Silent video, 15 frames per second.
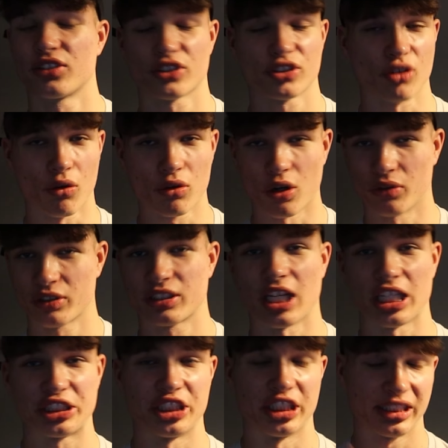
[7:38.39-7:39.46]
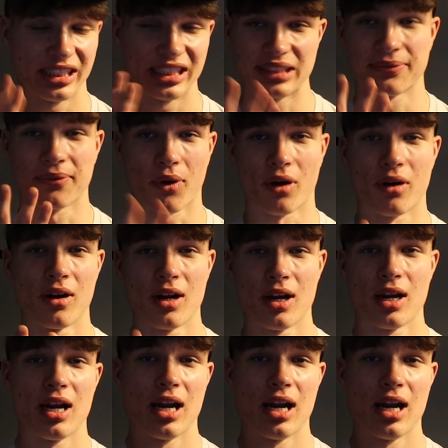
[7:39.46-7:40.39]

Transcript: Just don't go into that shit. These four